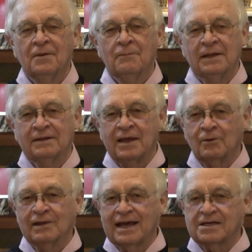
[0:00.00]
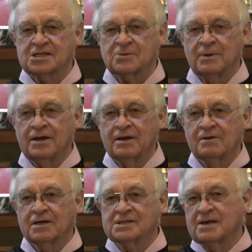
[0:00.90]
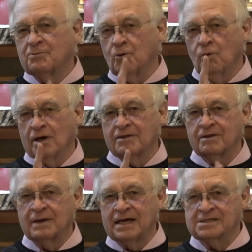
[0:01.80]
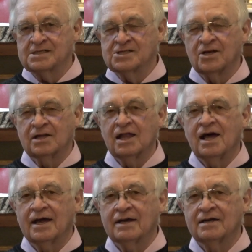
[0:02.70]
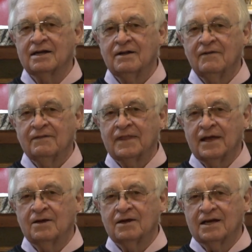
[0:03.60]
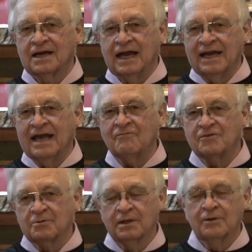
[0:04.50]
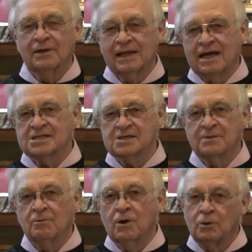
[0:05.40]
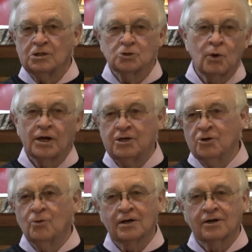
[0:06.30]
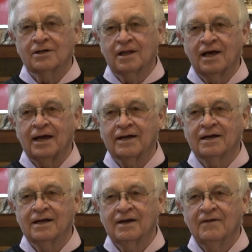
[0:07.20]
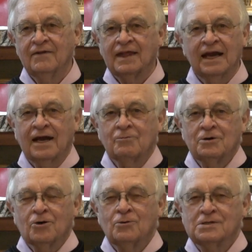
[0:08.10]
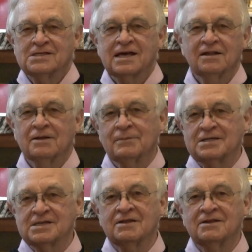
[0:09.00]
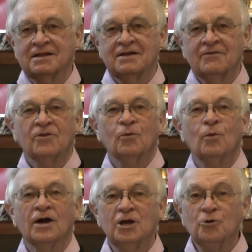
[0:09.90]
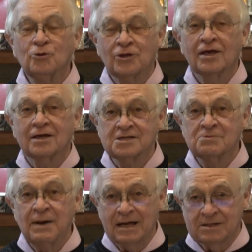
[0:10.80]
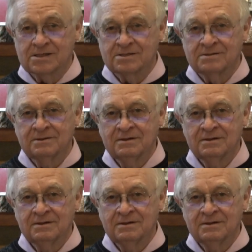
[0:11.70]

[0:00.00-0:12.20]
But they will ask me, because they put one of the masses online, they inevitably will ask me, Well, which one do you want online? And I would always tell them, I said, The one you think is best,